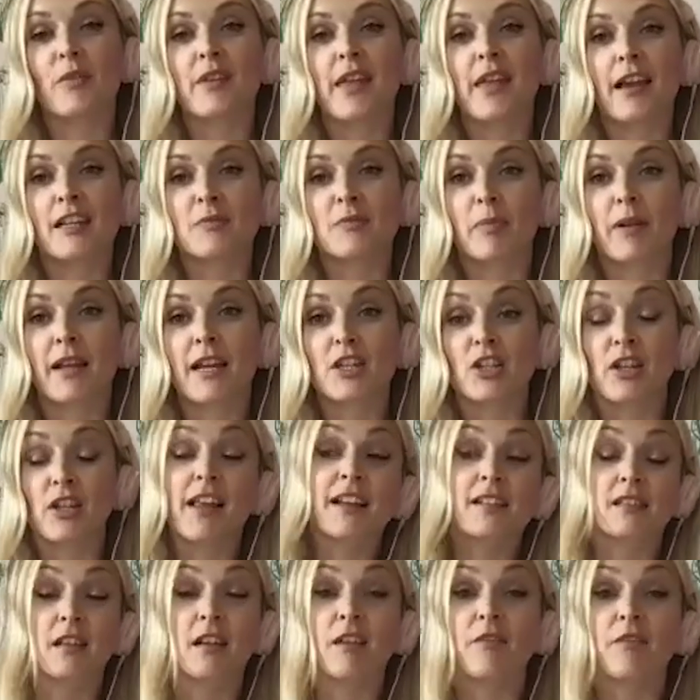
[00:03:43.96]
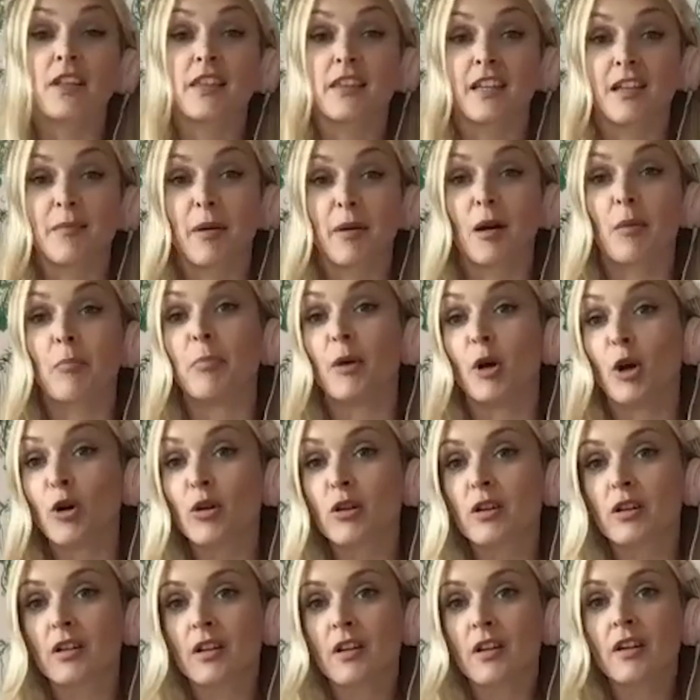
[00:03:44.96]
the explanation. That's the lovely thing about a
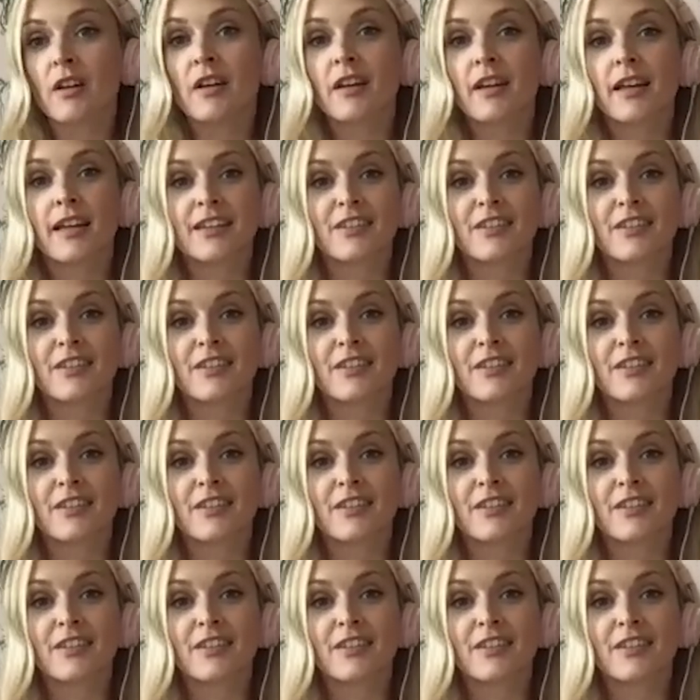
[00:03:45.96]
book, is